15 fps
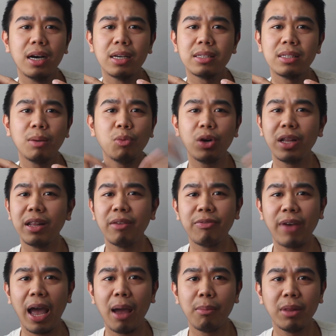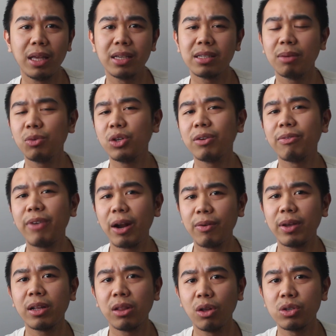someone in the family, someone you're
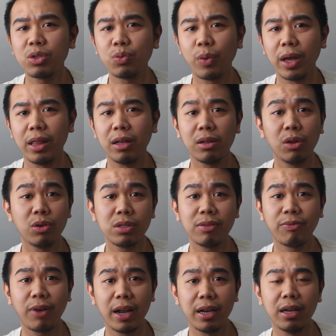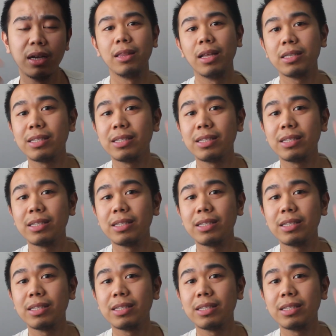very close with, close friend.